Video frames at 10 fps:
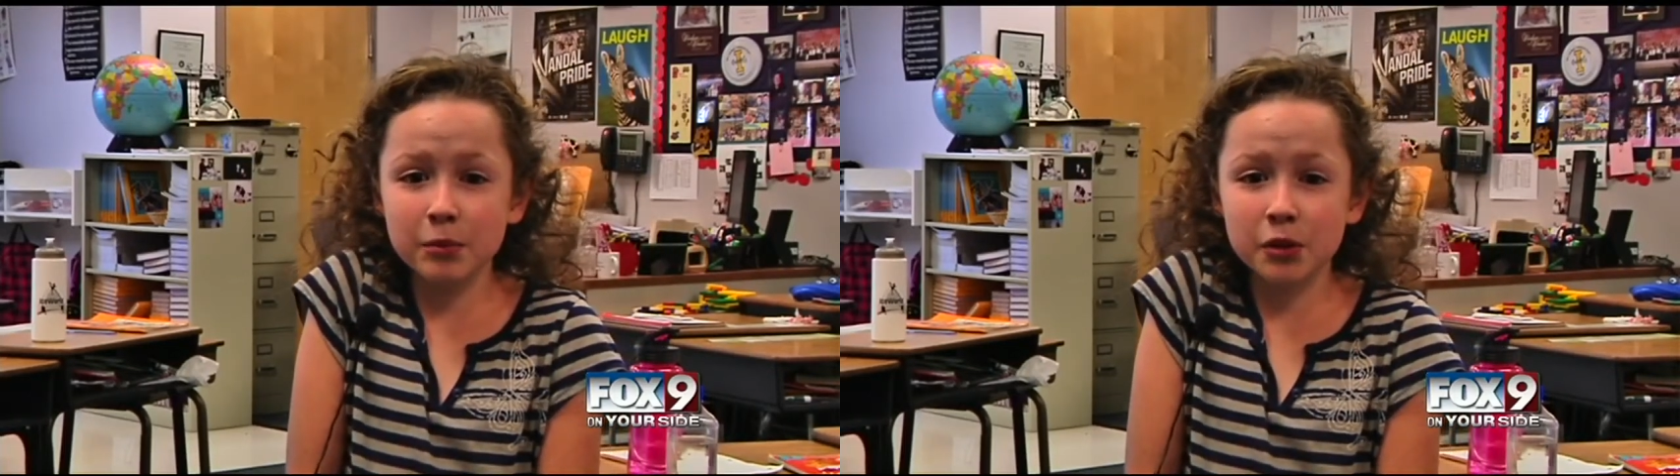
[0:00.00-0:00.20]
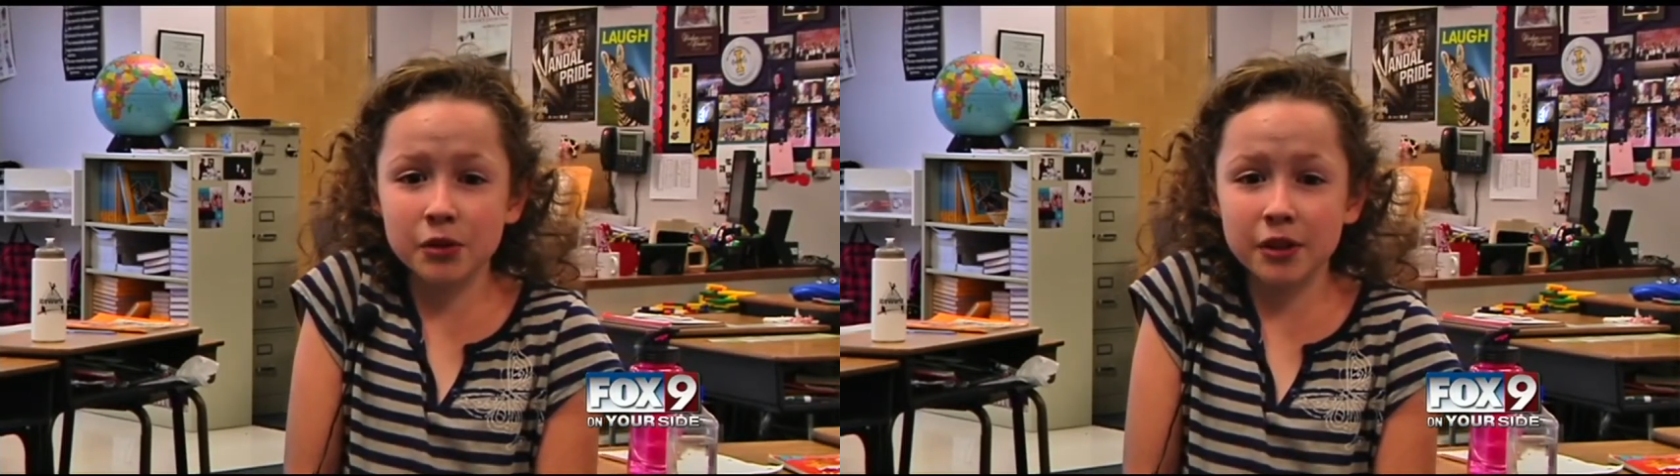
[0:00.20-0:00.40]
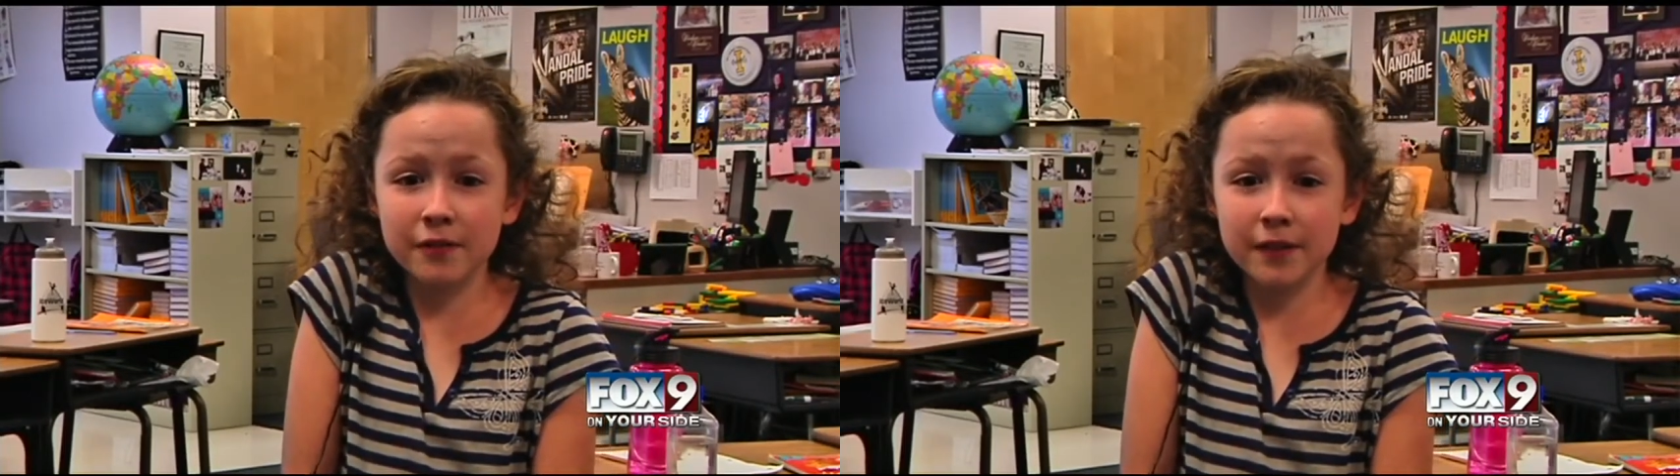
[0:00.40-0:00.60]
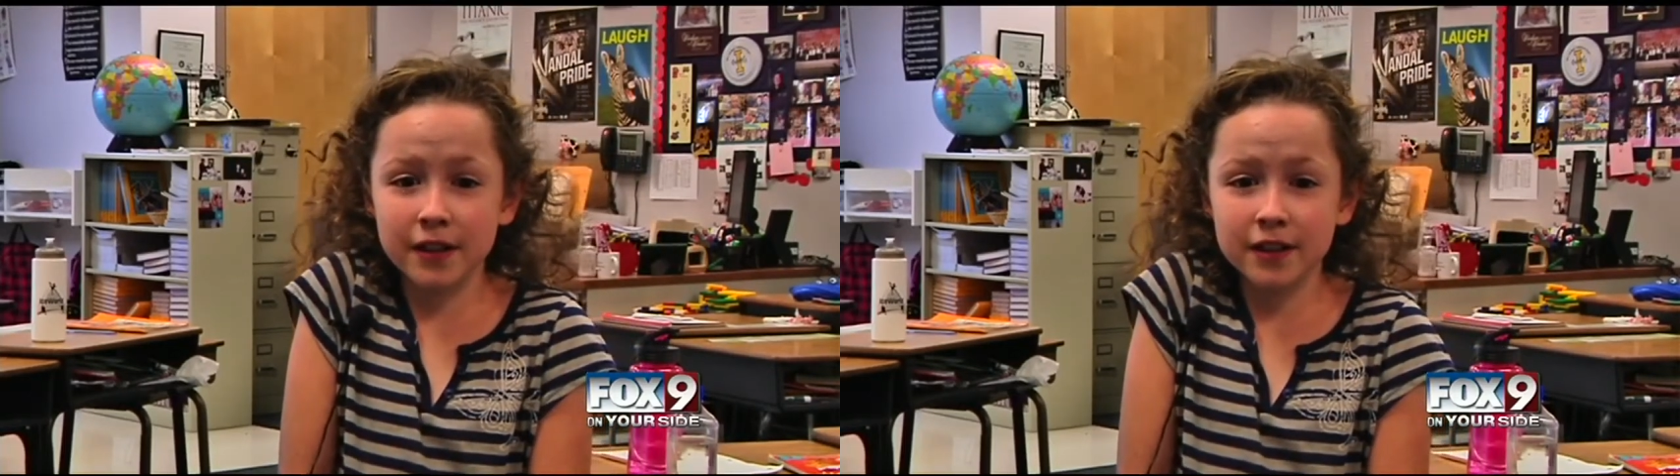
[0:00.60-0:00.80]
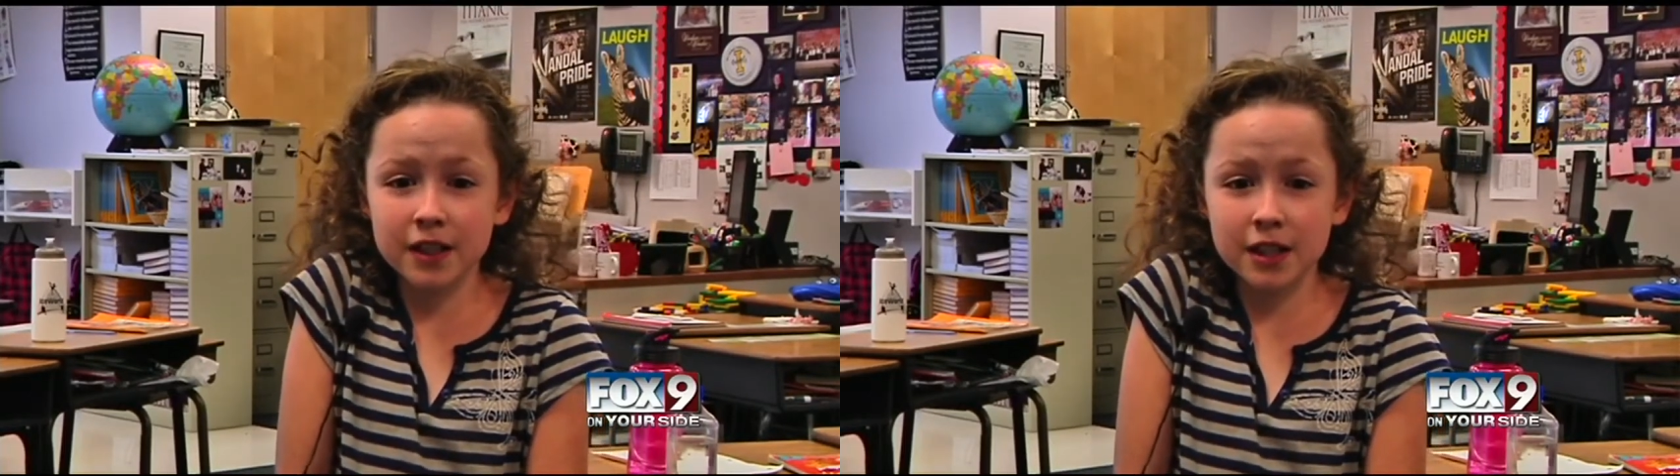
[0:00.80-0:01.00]
moon
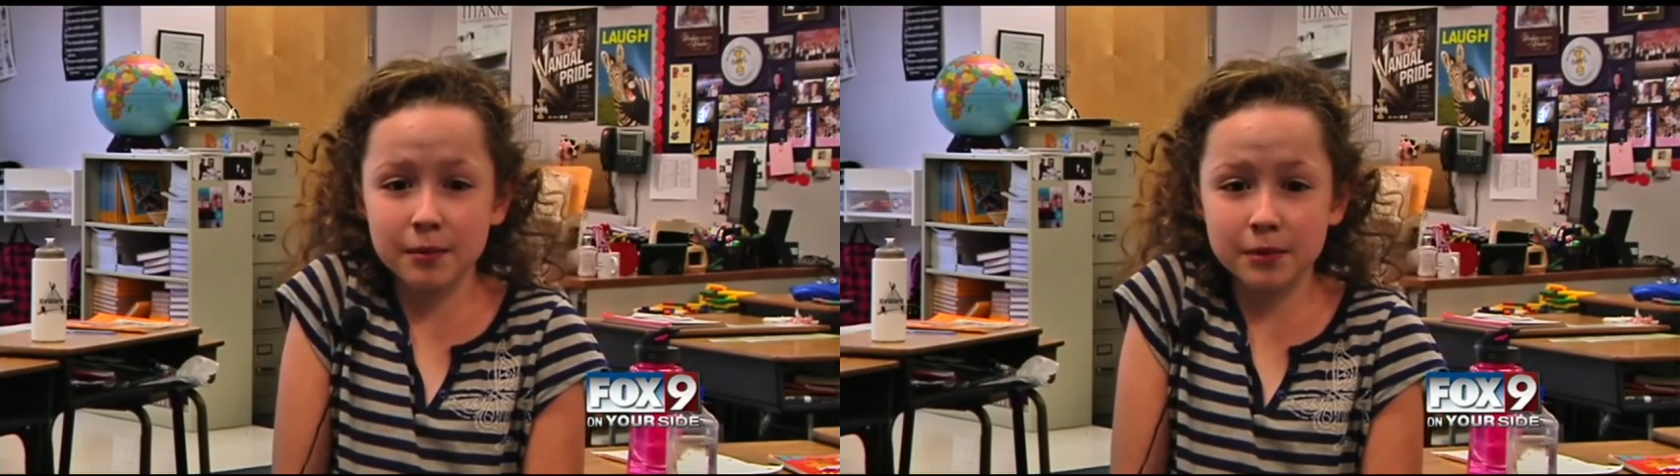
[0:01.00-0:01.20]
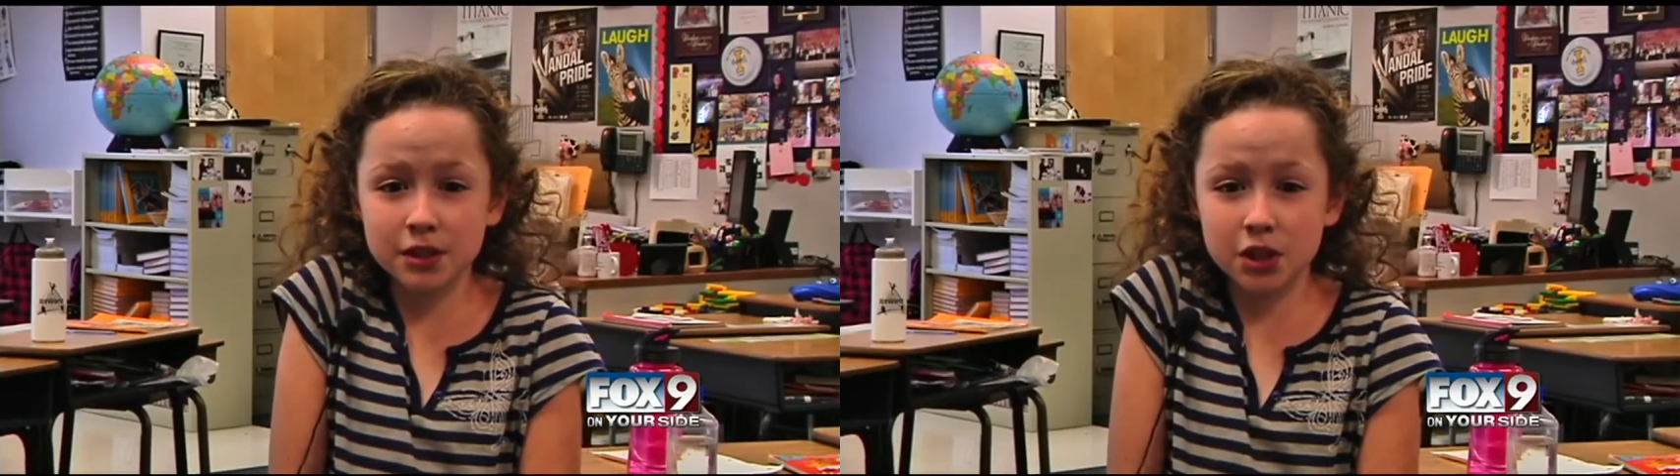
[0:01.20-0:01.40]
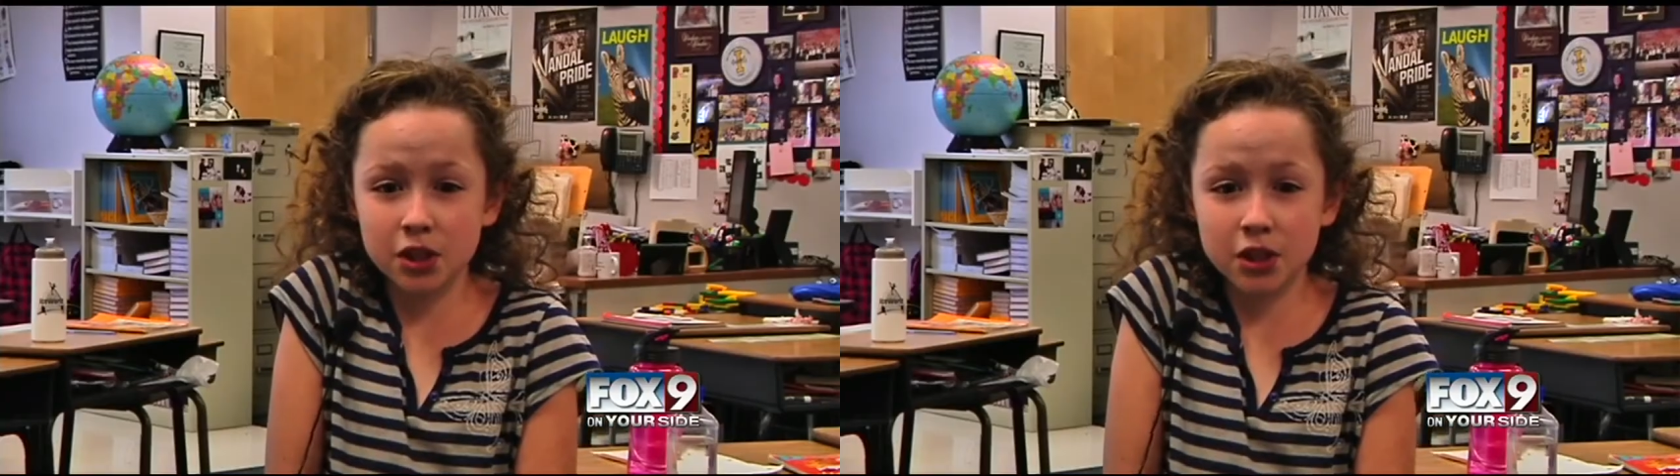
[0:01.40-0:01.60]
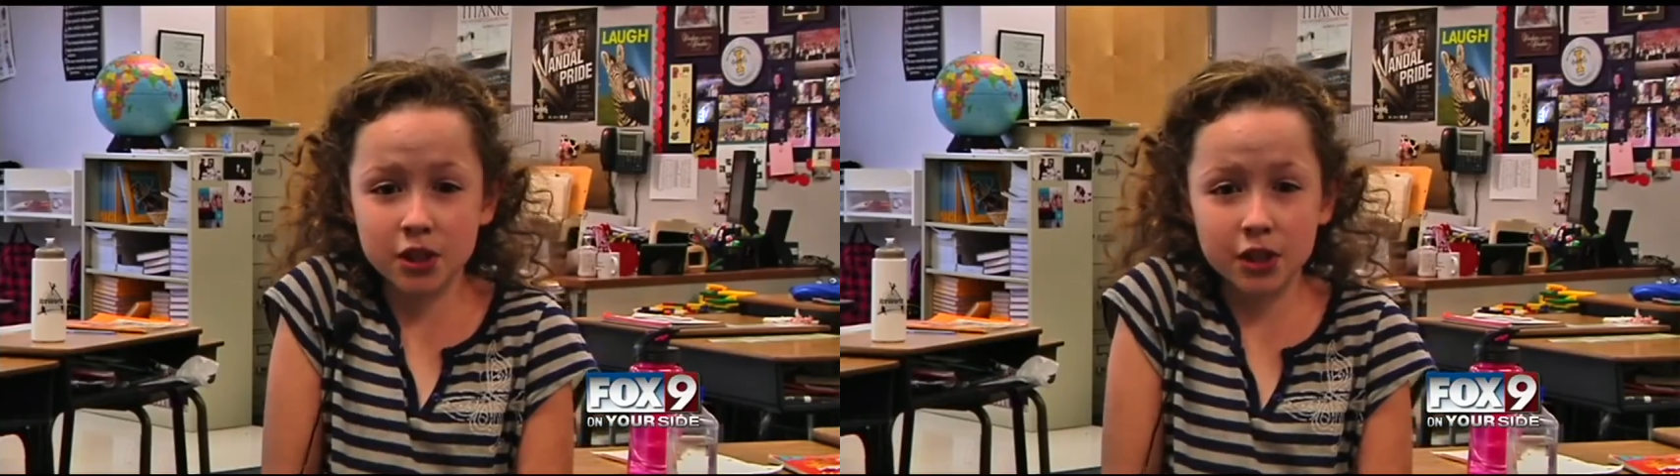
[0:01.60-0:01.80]
affect the temperature on